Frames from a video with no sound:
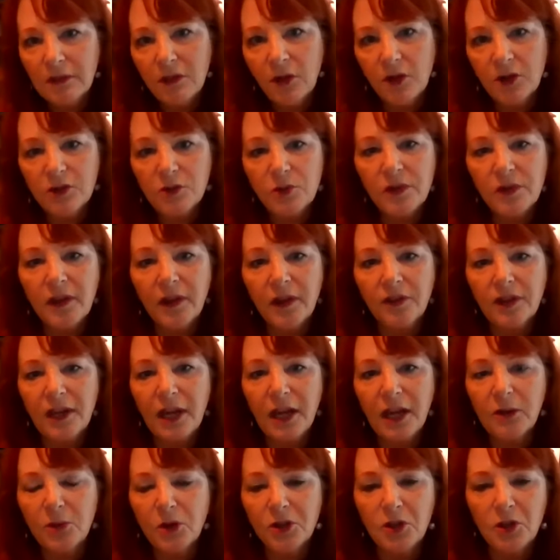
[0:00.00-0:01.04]
Lawrence, we got the
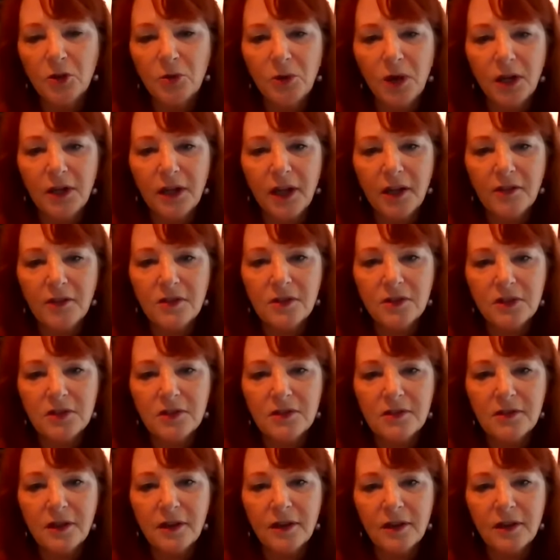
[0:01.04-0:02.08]
camera on you right now, so
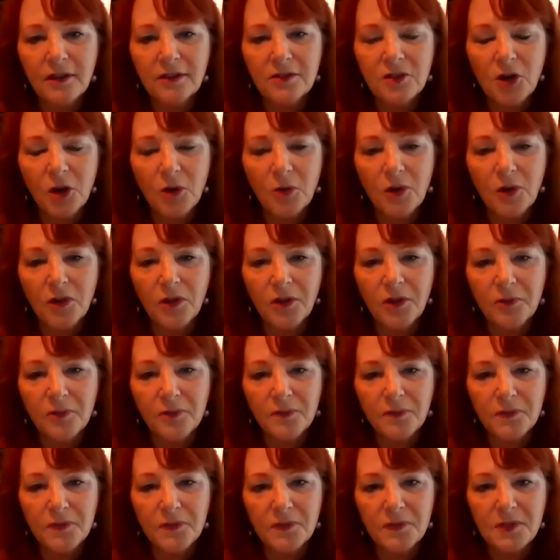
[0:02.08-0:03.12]
let's start with you.
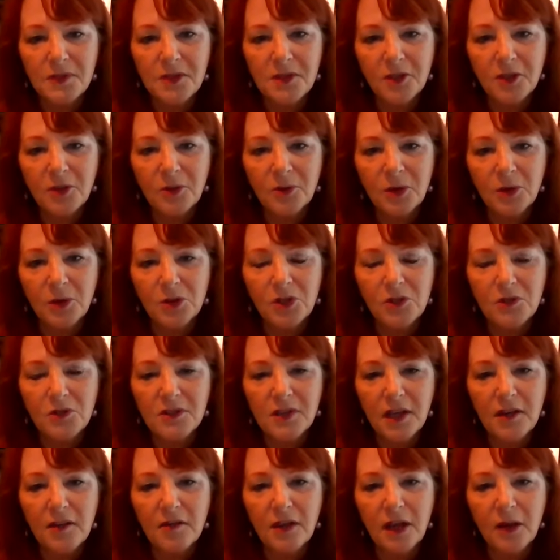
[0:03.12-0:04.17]
So what would you
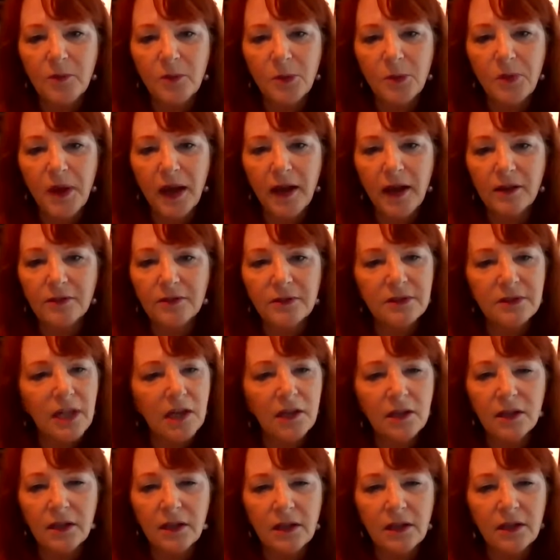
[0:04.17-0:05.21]
say to them about
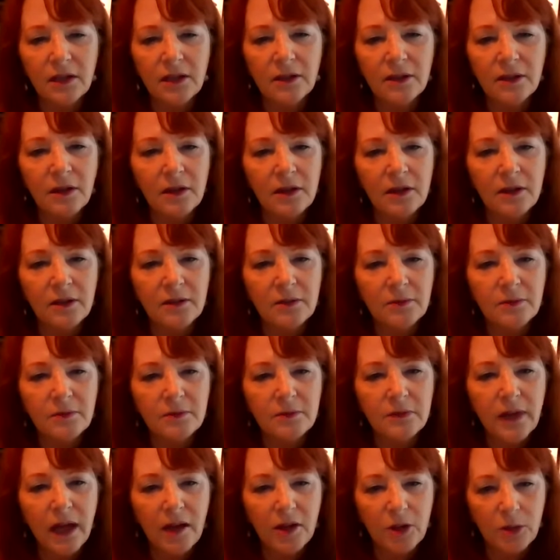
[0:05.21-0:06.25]
data and
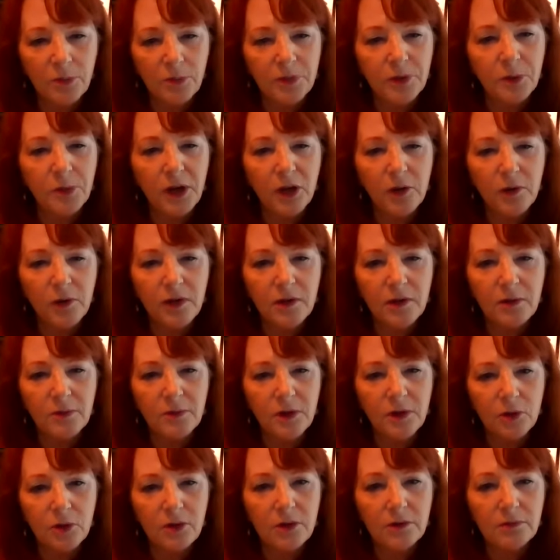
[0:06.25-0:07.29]
how to prepare
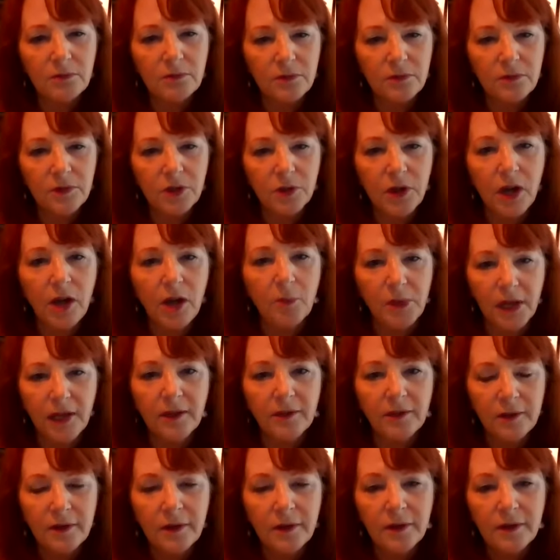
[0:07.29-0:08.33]
their
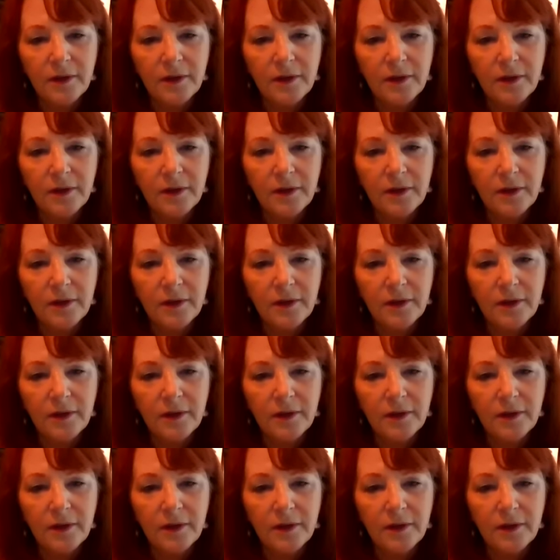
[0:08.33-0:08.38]
company?